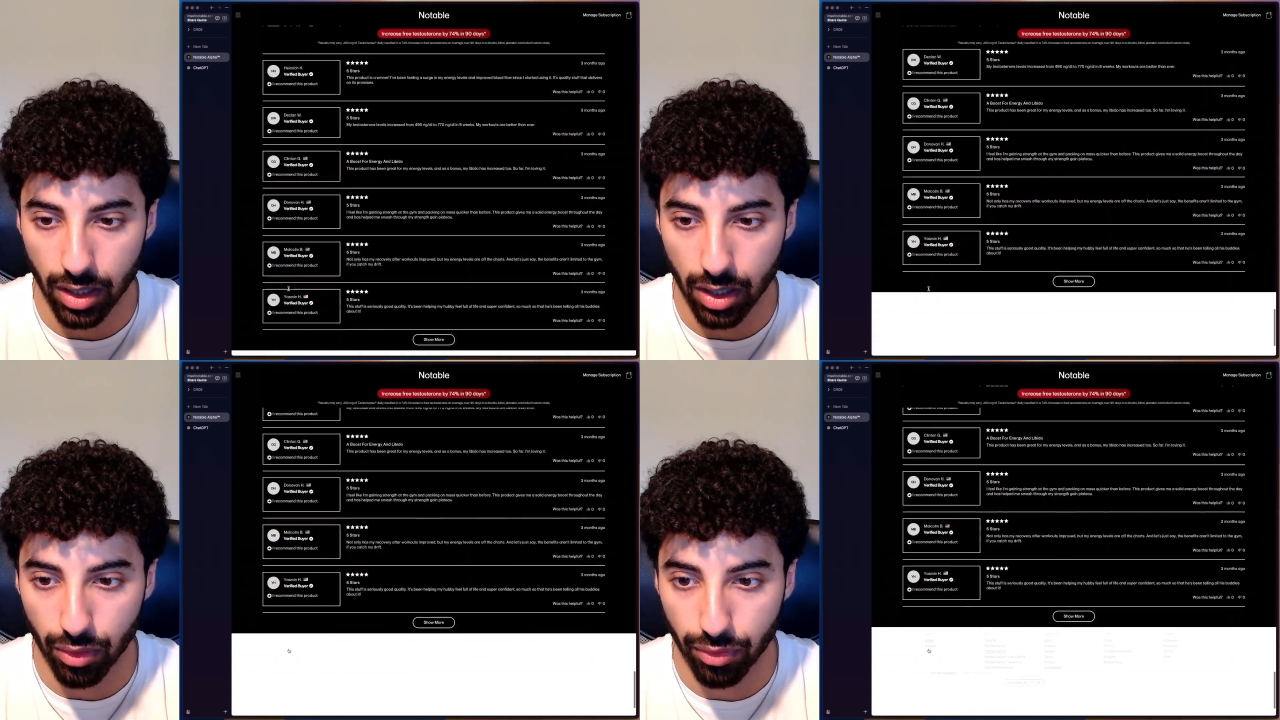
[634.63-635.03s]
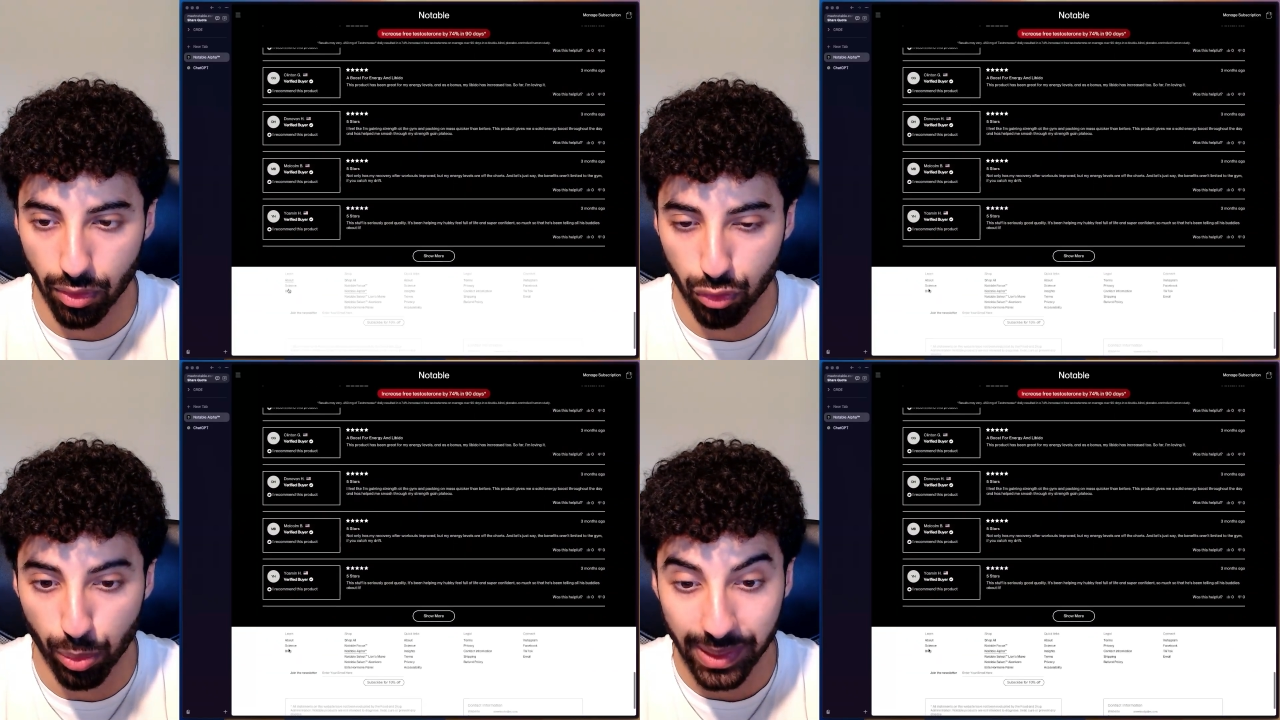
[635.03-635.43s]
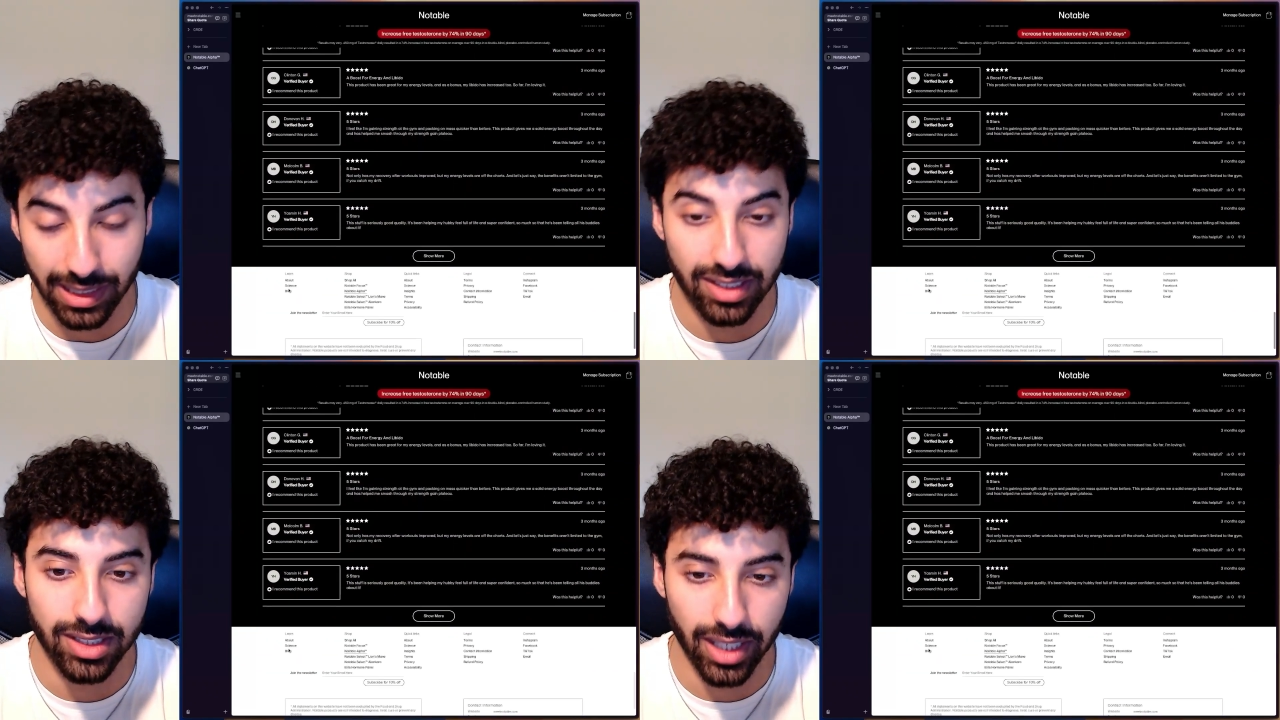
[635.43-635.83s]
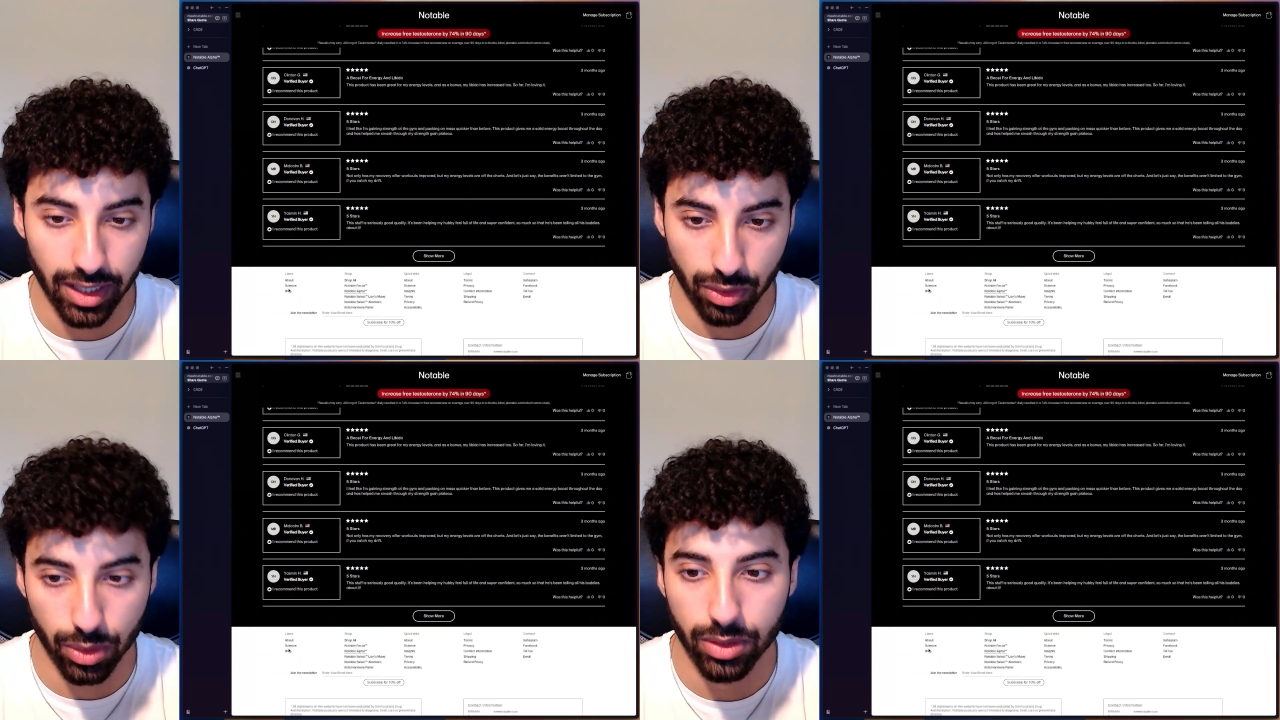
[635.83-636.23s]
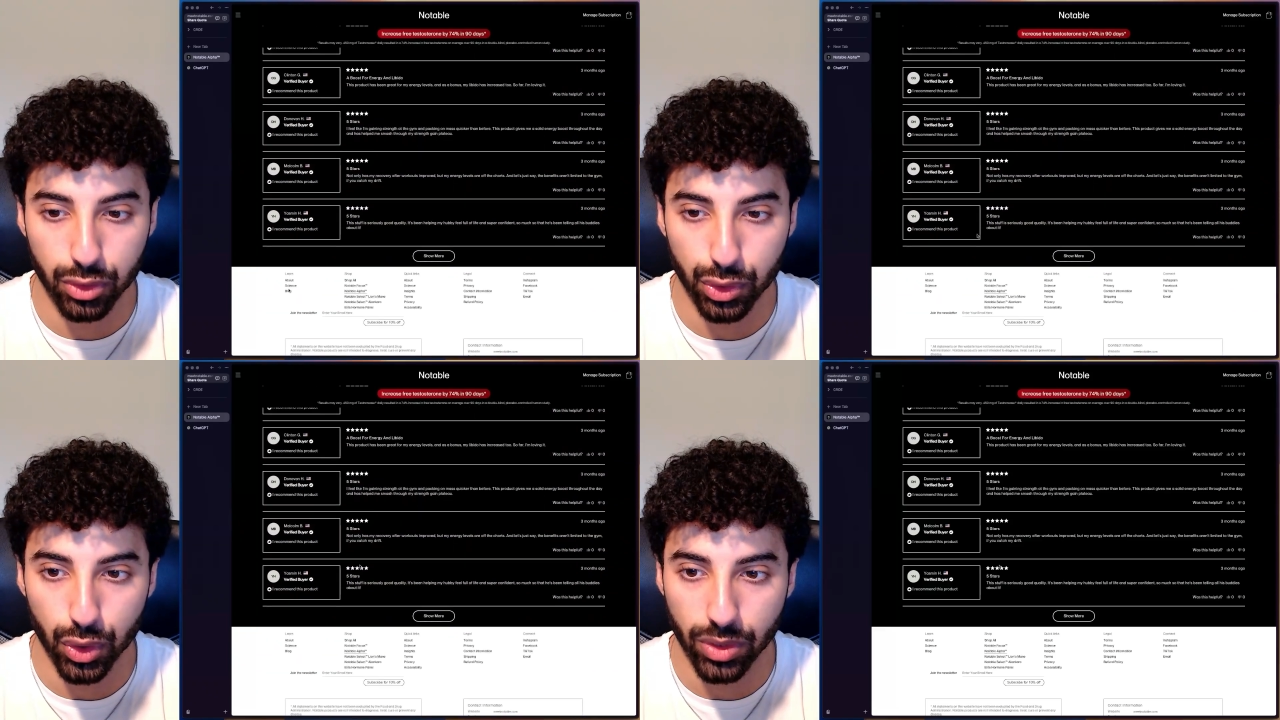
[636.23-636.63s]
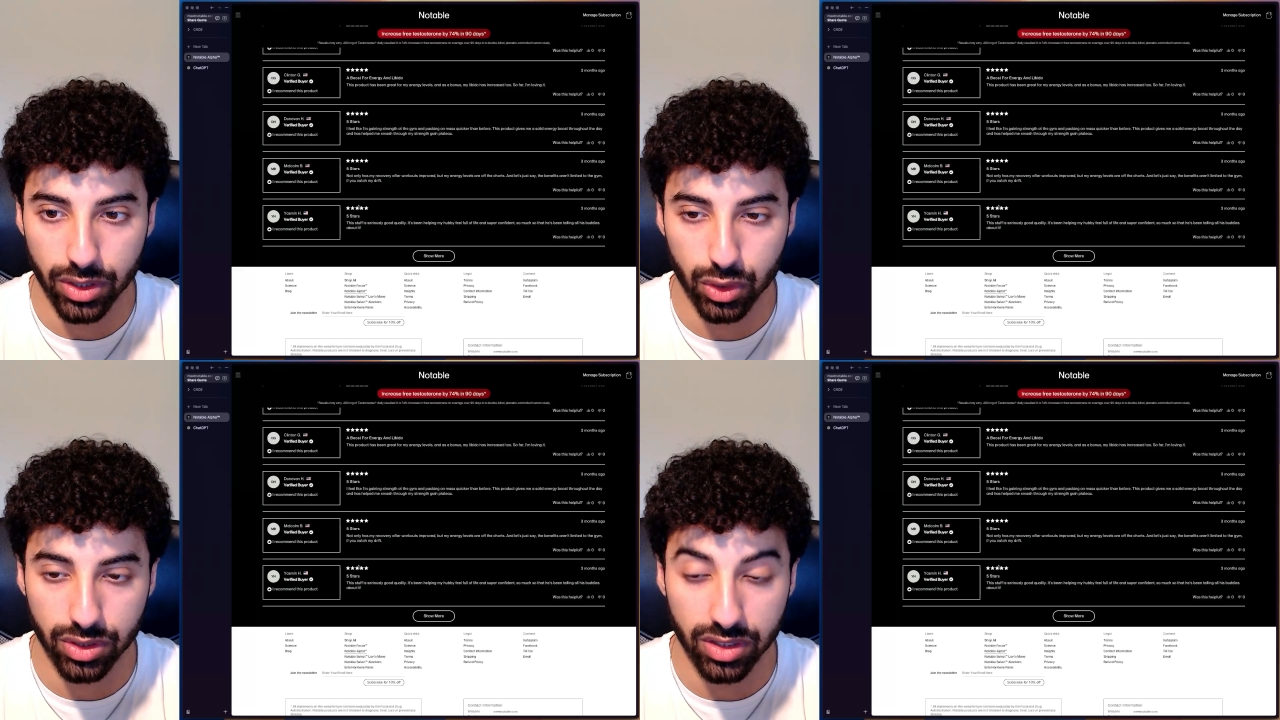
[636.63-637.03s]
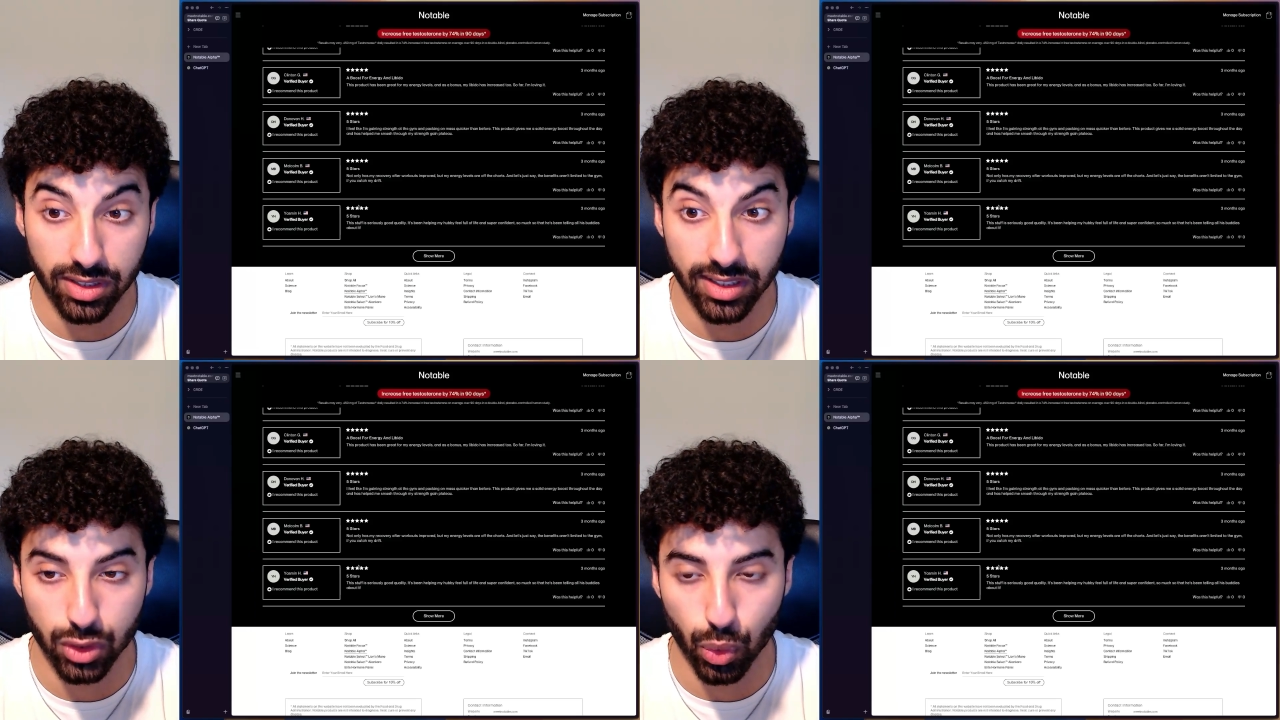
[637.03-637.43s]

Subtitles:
of women that signal to you there's